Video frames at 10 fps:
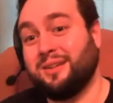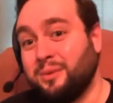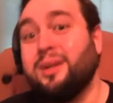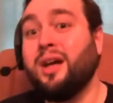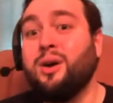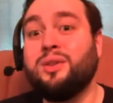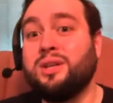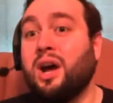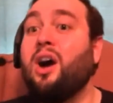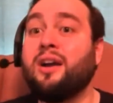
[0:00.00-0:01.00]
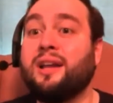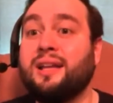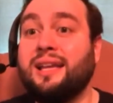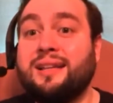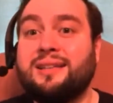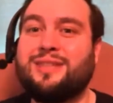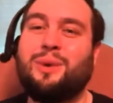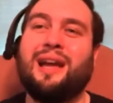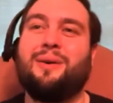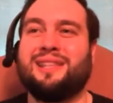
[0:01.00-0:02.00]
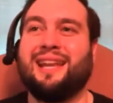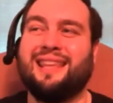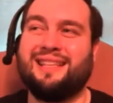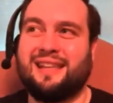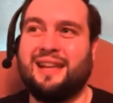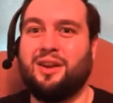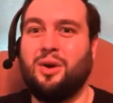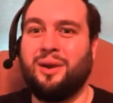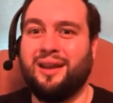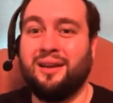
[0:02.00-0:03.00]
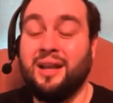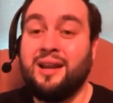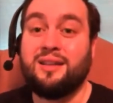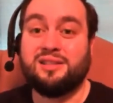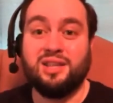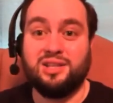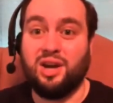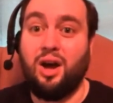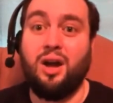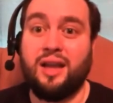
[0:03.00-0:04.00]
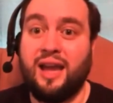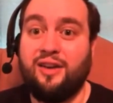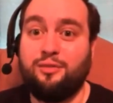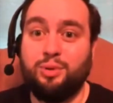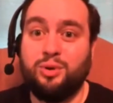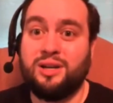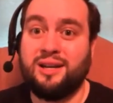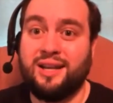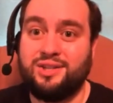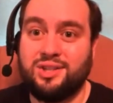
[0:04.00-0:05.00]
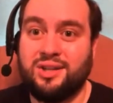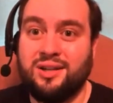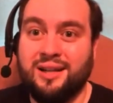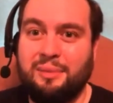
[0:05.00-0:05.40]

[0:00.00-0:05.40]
Like, well, no, the dog is. That's why I always like that Zen koan. Does the dog have Buddha nature?